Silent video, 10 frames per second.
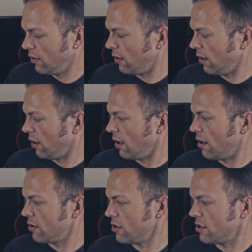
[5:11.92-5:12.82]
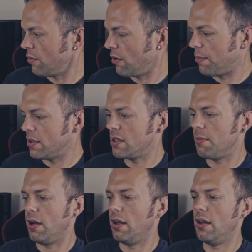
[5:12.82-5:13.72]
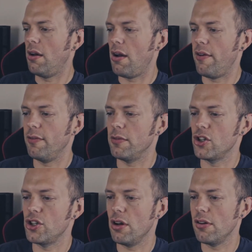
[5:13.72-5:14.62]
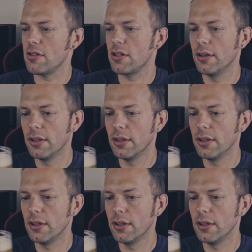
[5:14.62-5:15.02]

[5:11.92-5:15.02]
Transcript: to the glass, just so we're up a similar height from the schnoz.